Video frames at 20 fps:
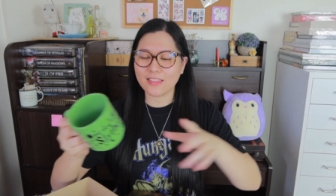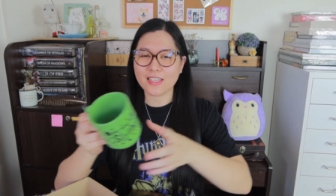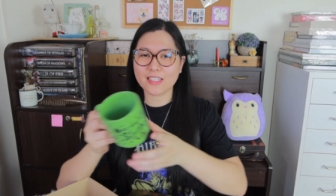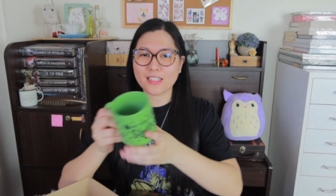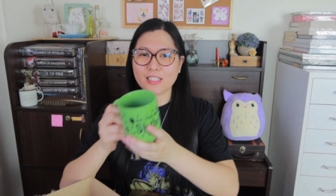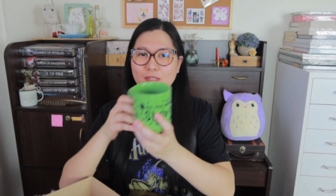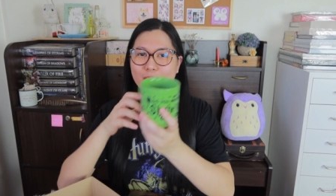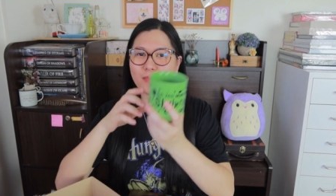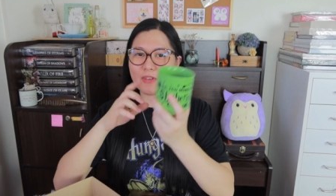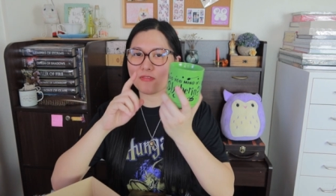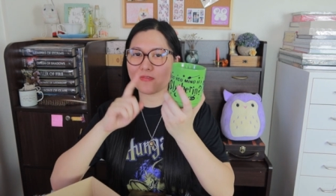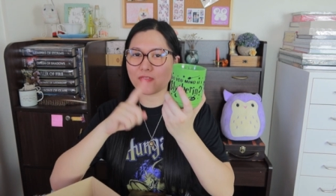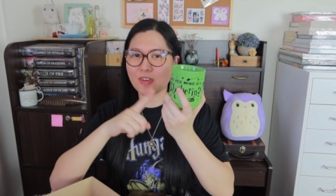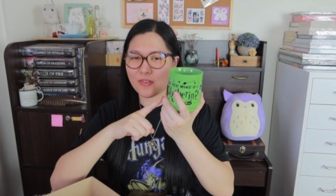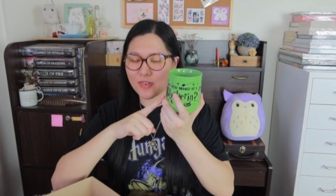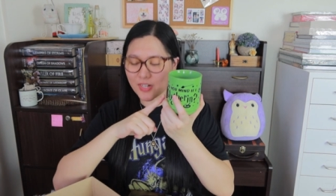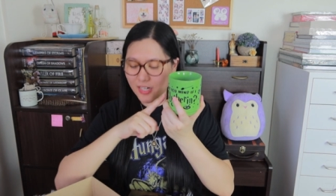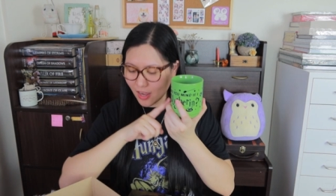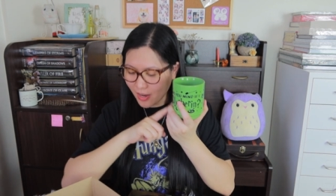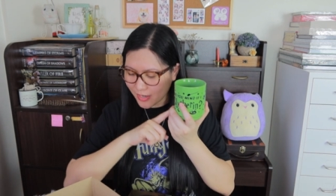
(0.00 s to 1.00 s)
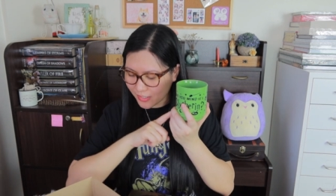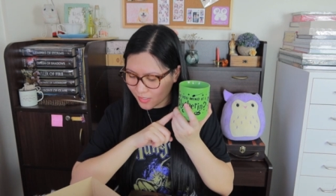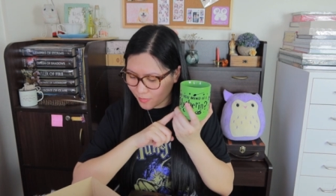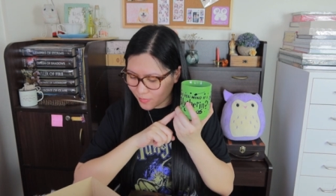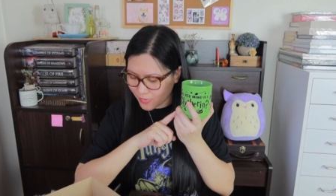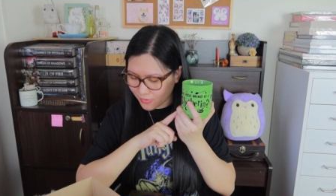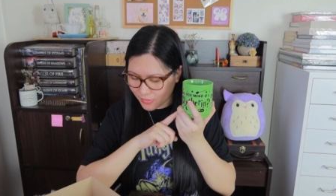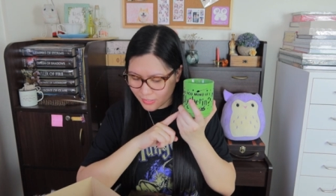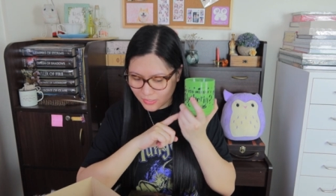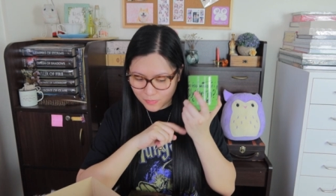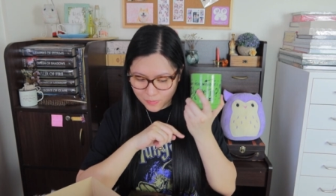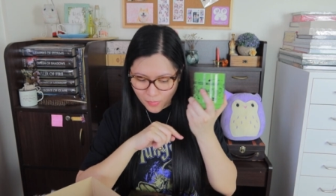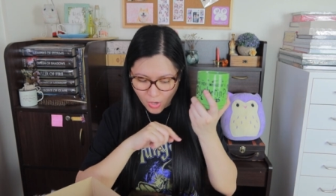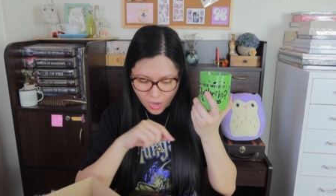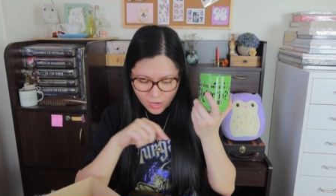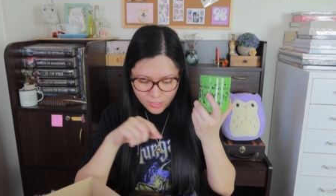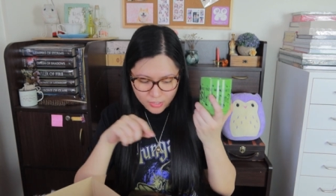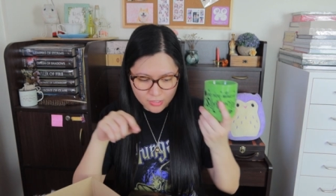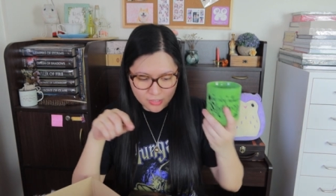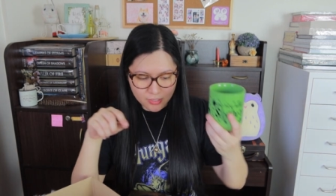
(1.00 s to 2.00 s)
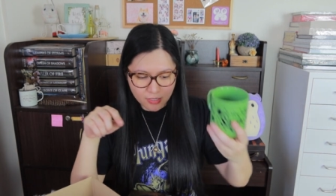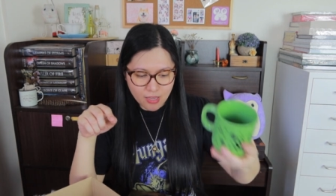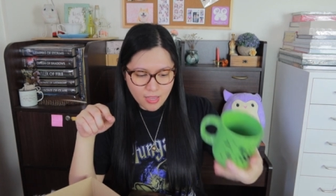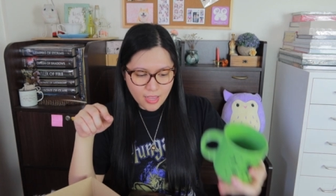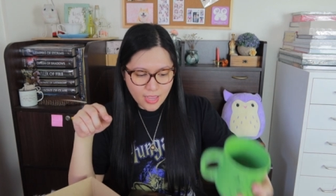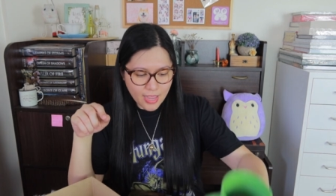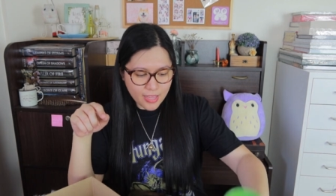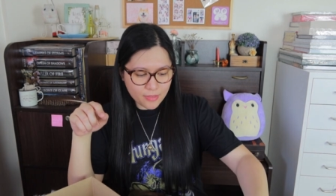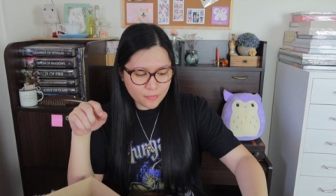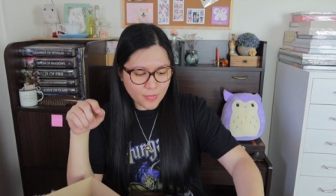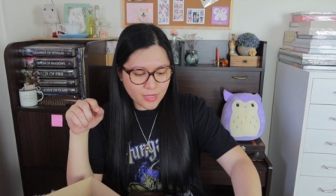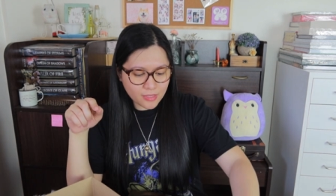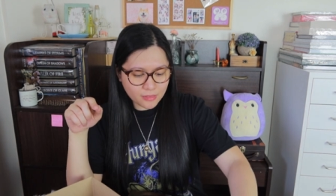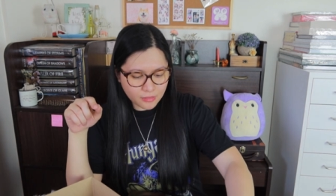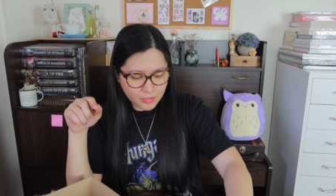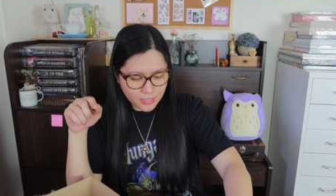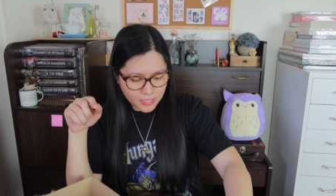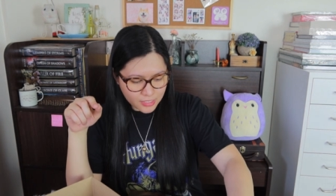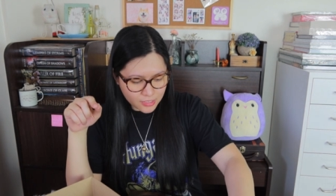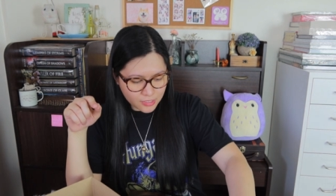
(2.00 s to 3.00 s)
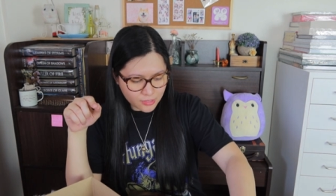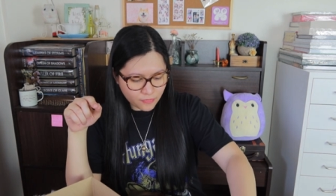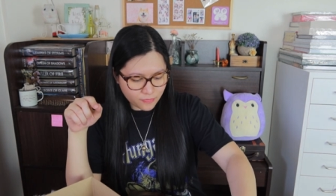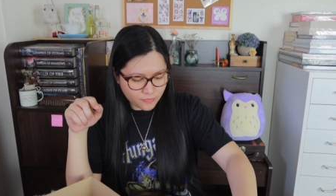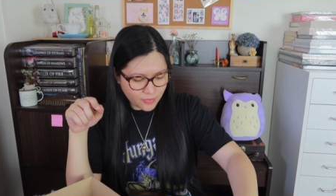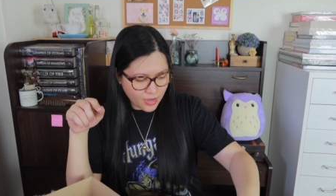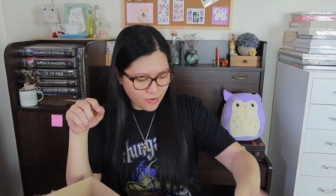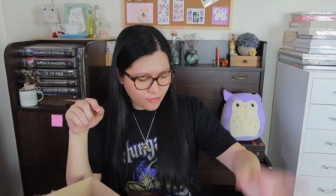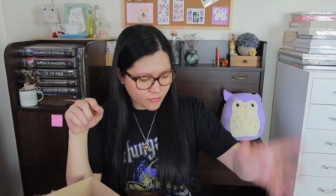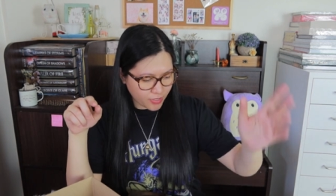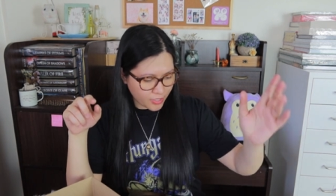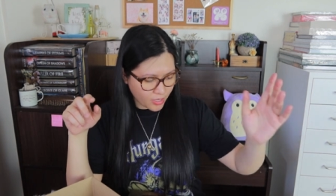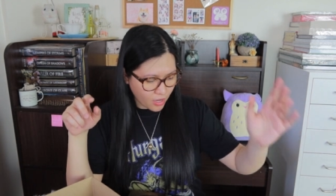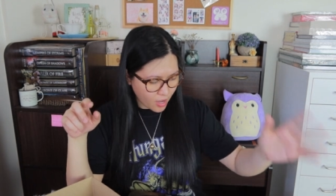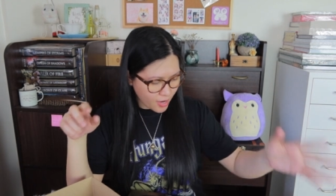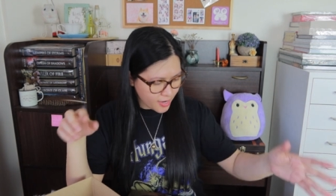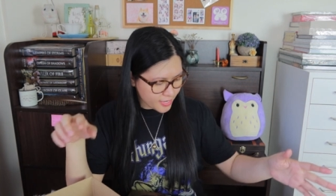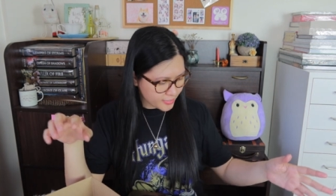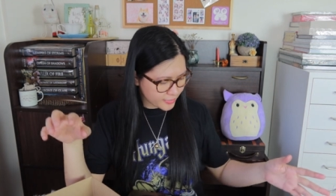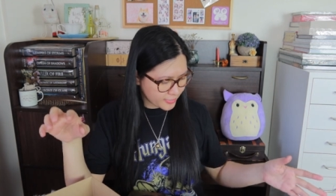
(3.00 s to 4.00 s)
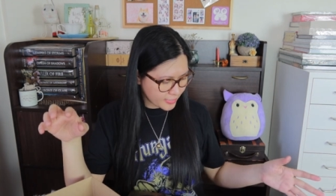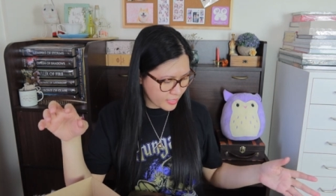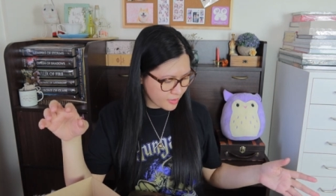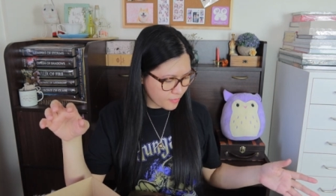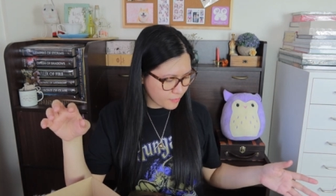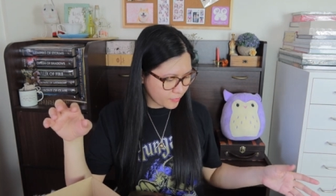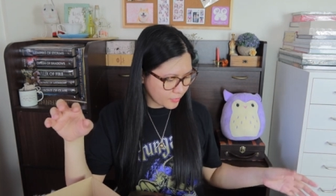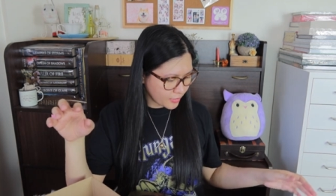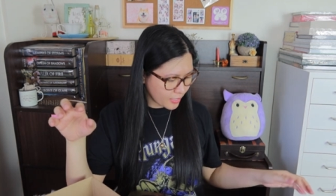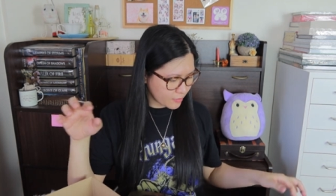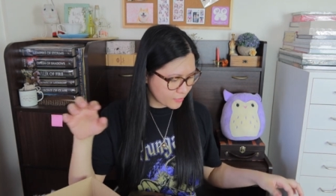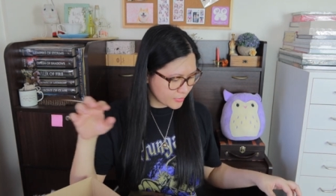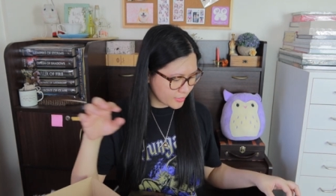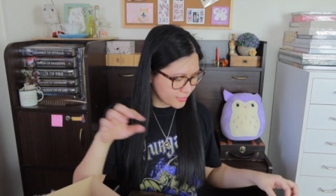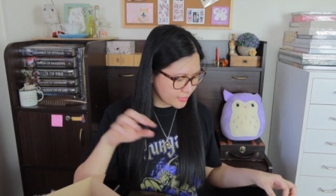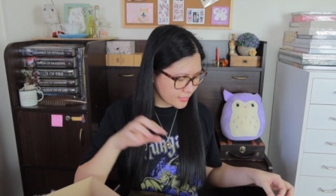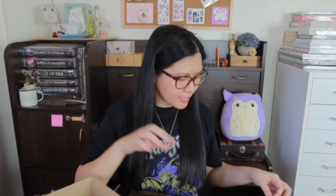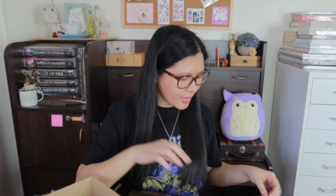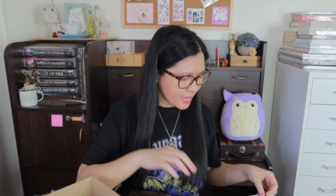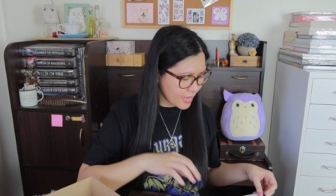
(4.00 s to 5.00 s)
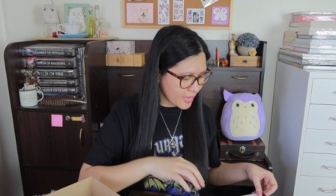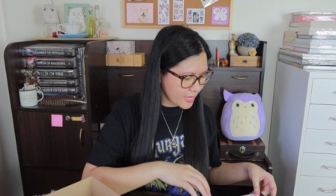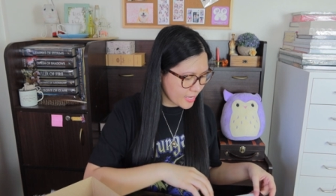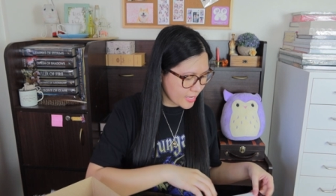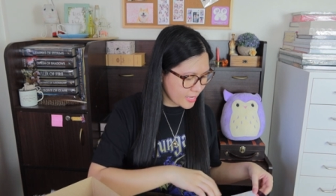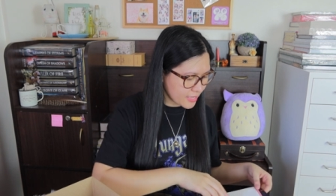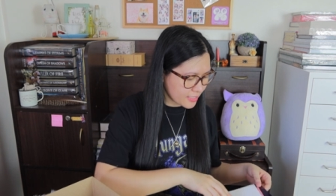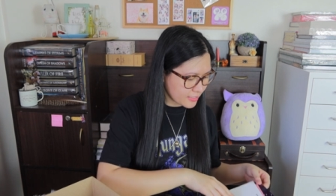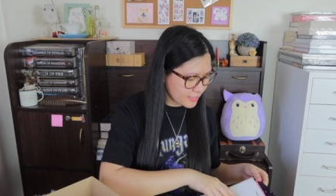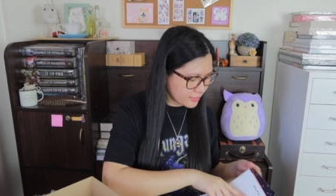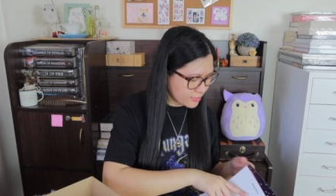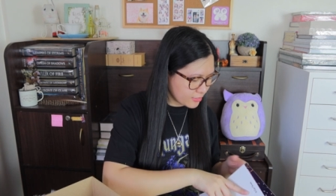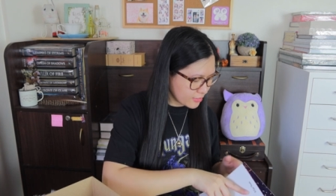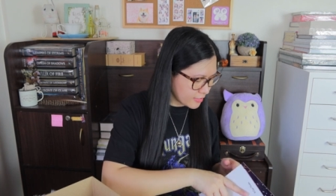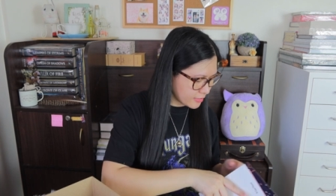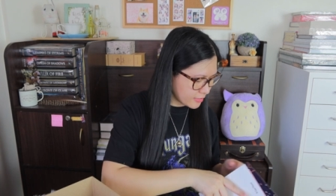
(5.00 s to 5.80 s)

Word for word: This is my favorite item in this box and my least favorite item, let me say, is